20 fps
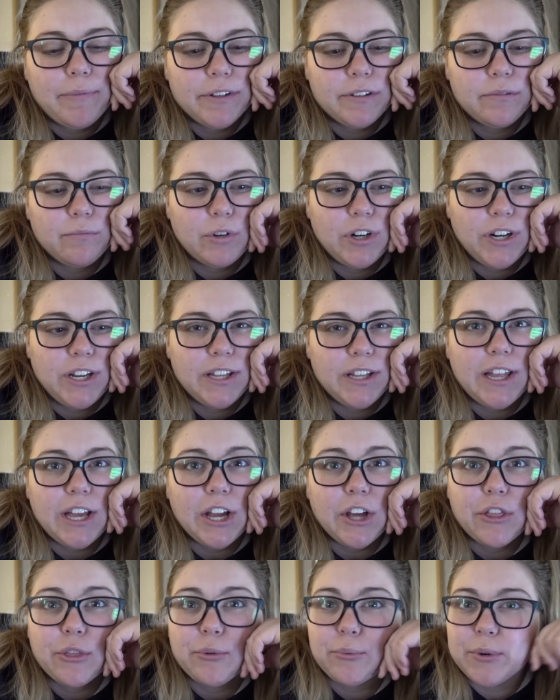This morning at
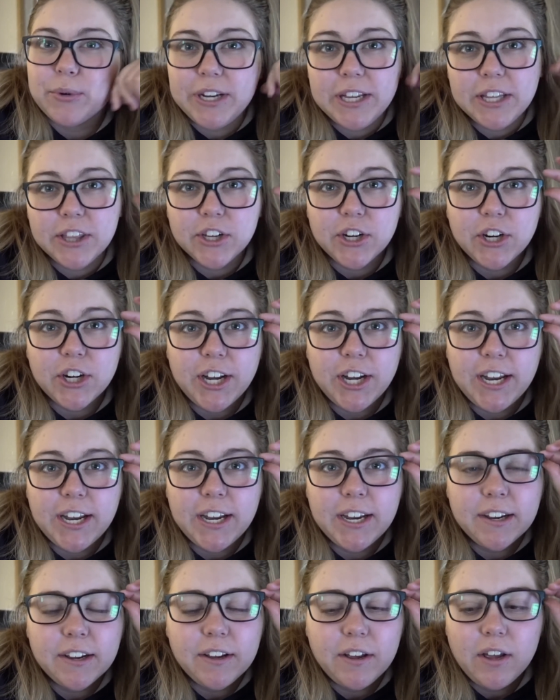like
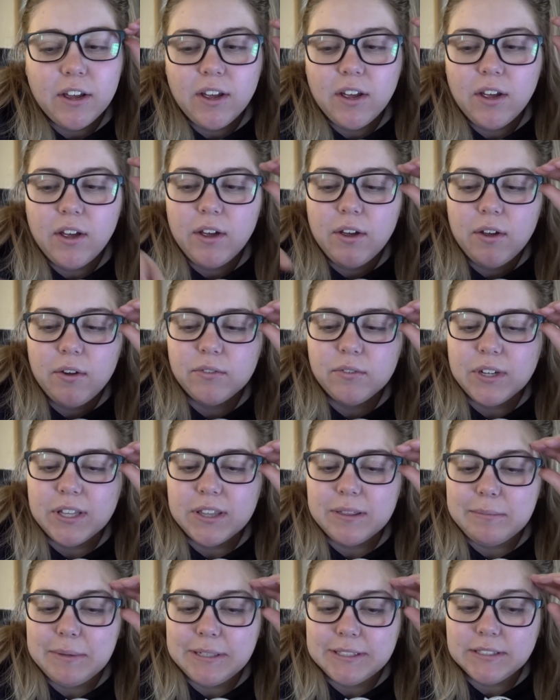3:30
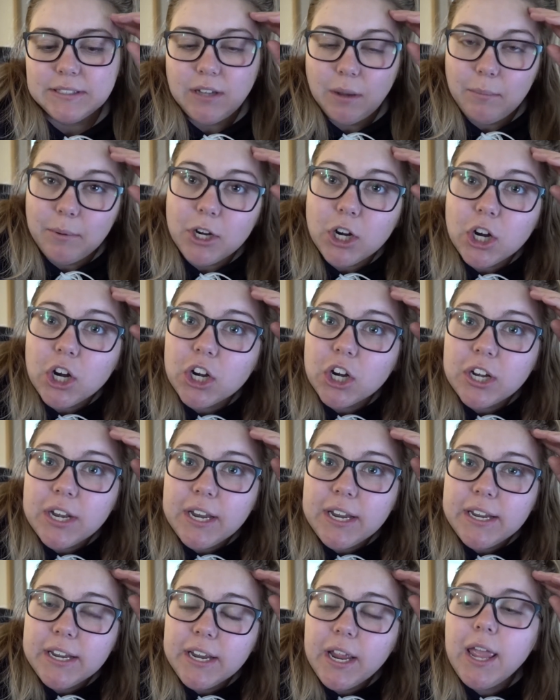with my stomach
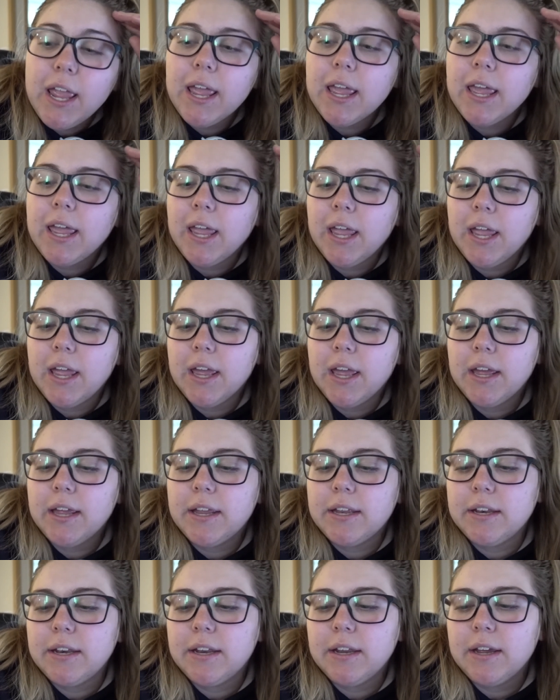hurting,
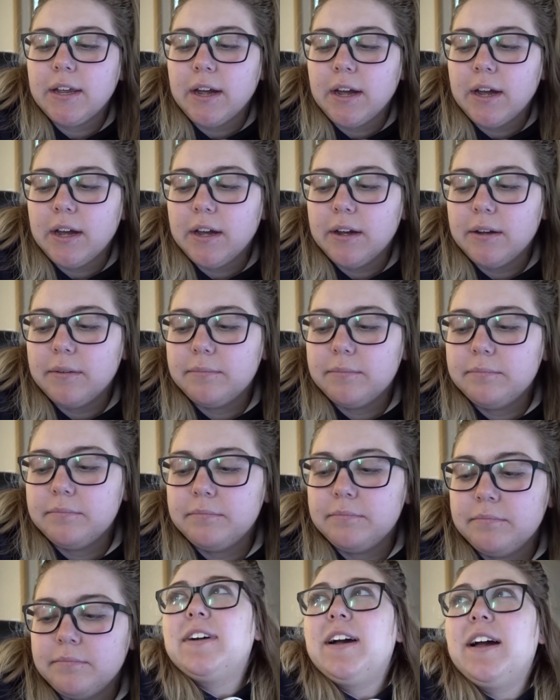and
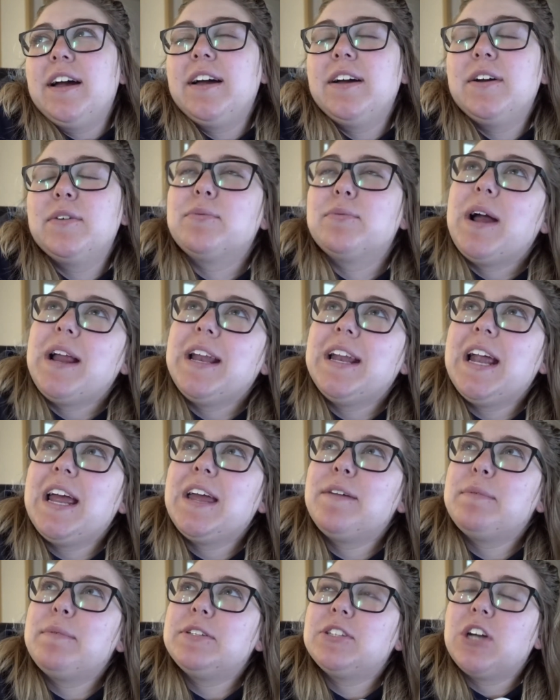Ryan and I
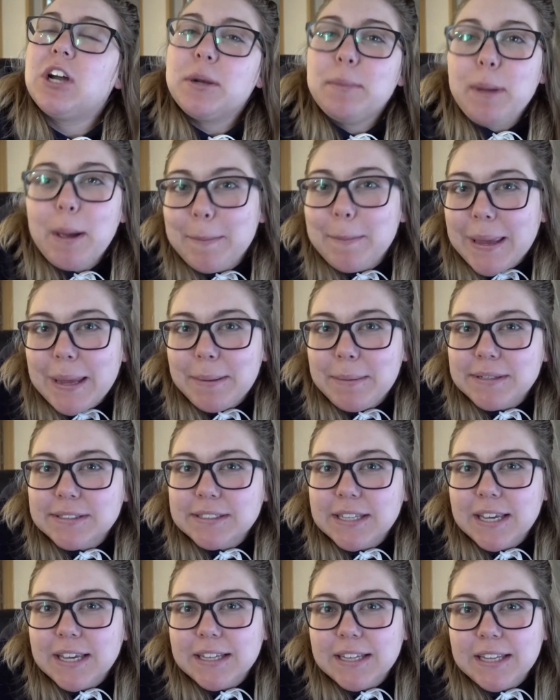have been talking about babies
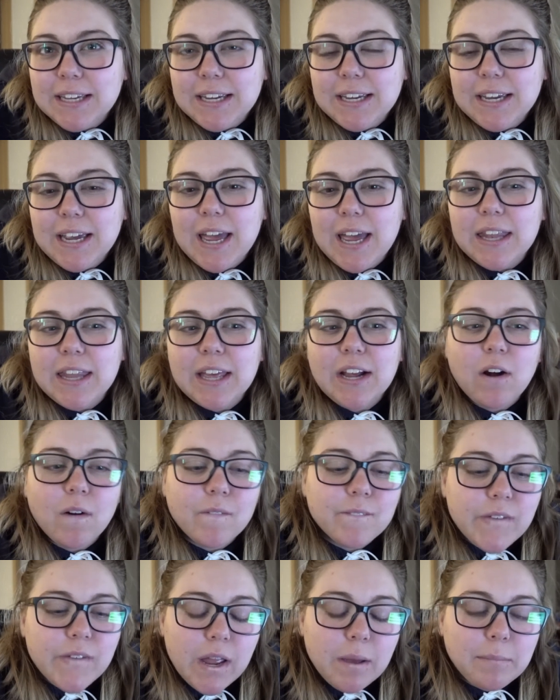lately and like
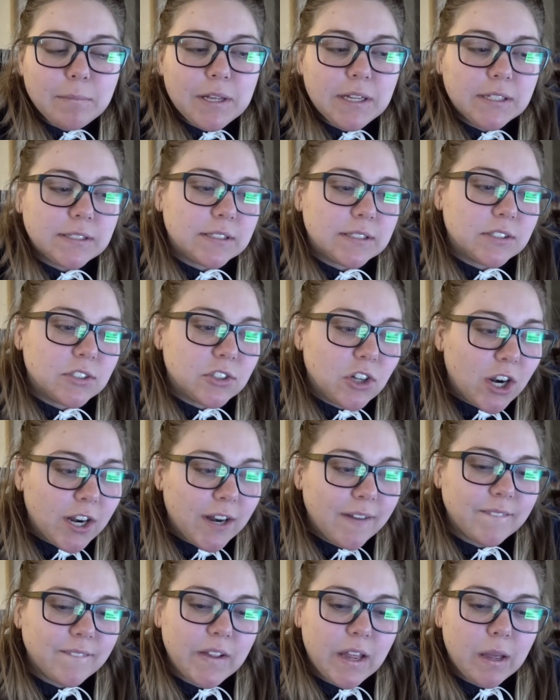our families and
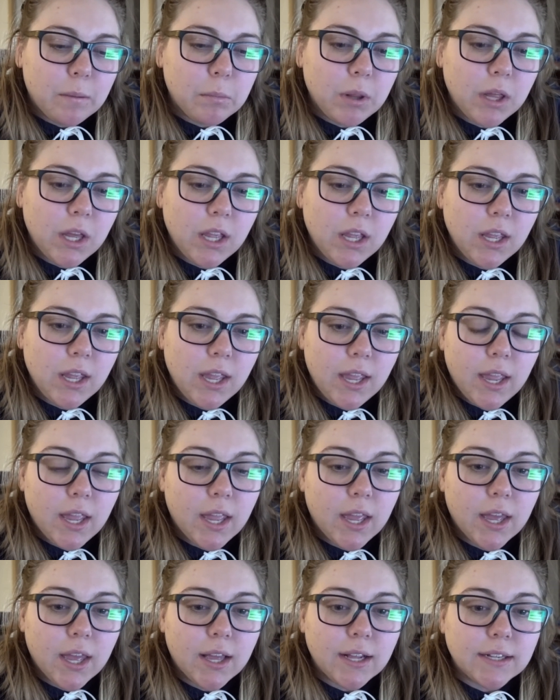starting a family,
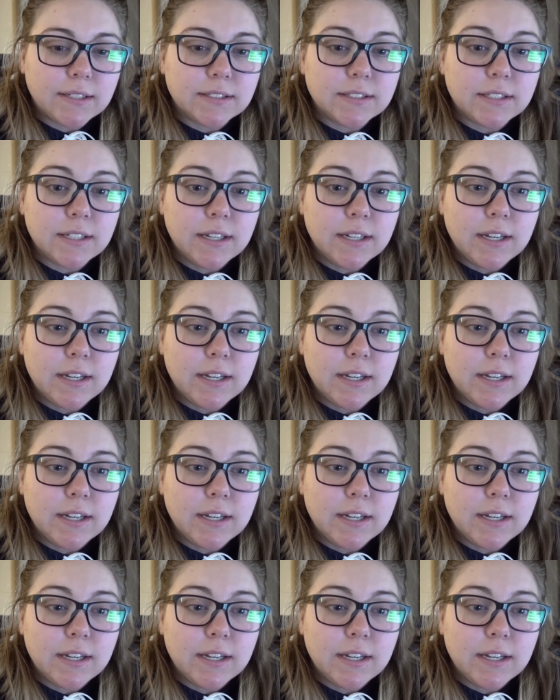and